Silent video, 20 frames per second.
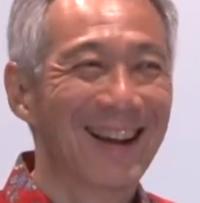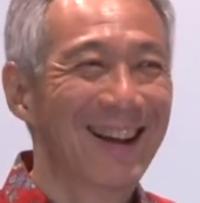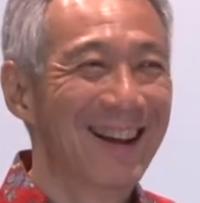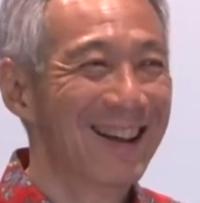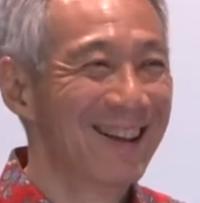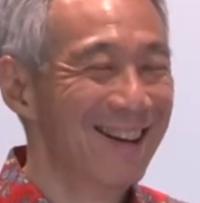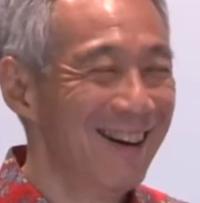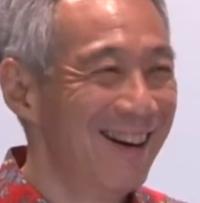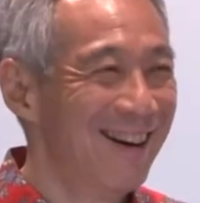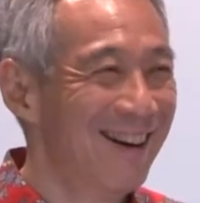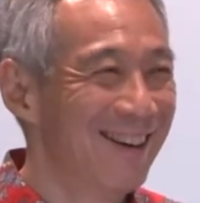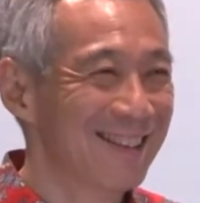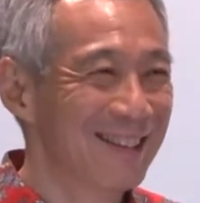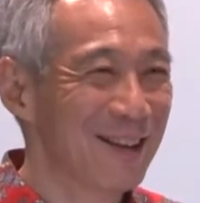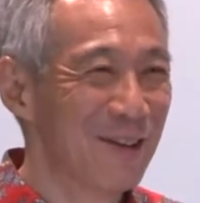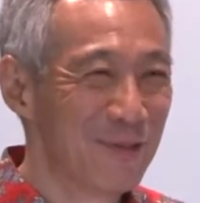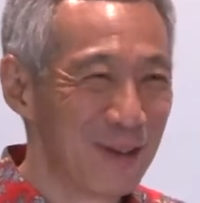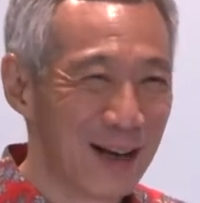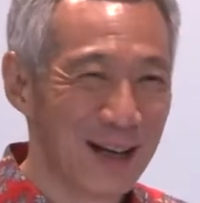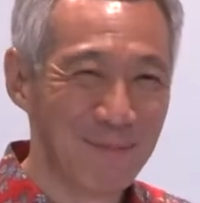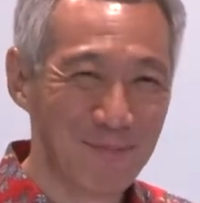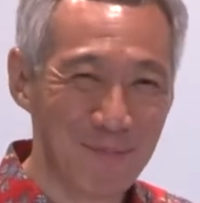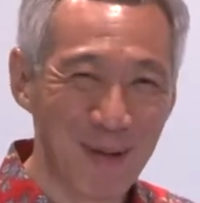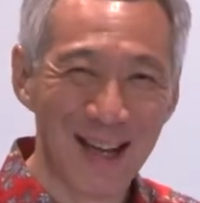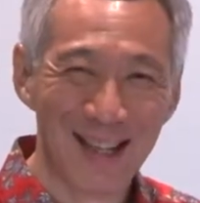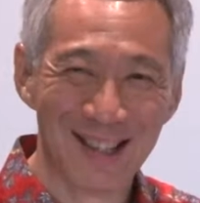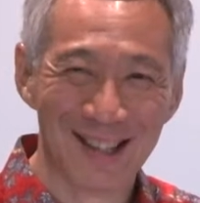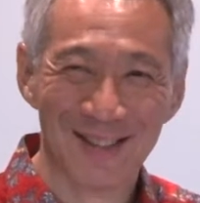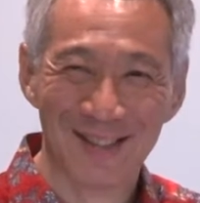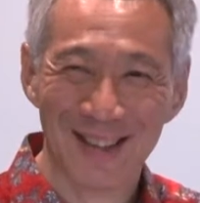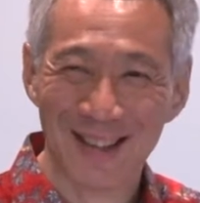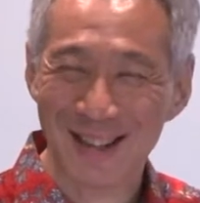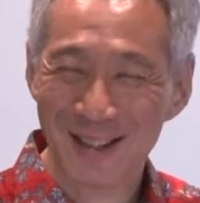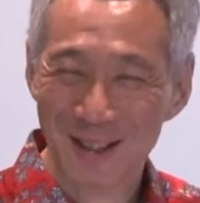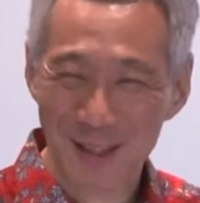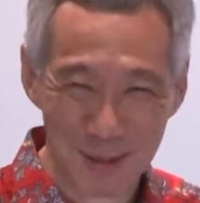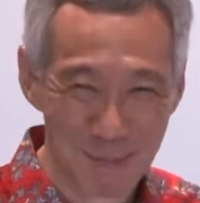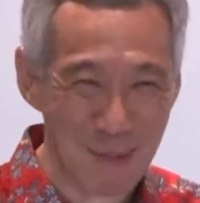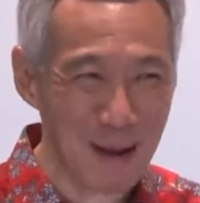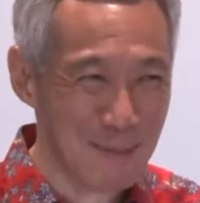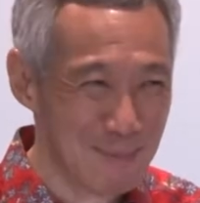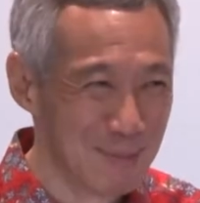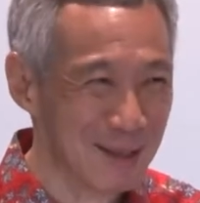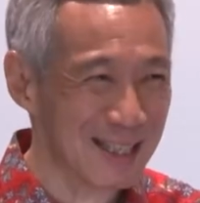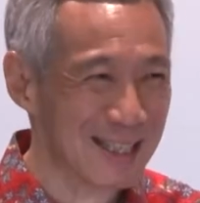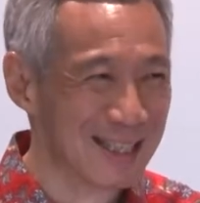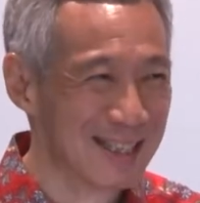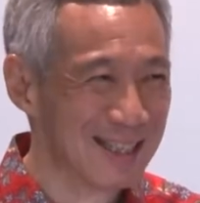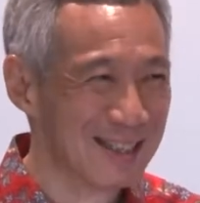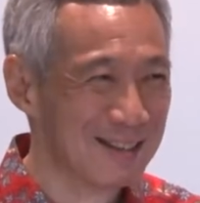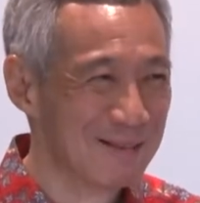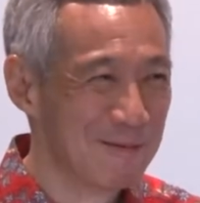you are on the front page of the newspapers.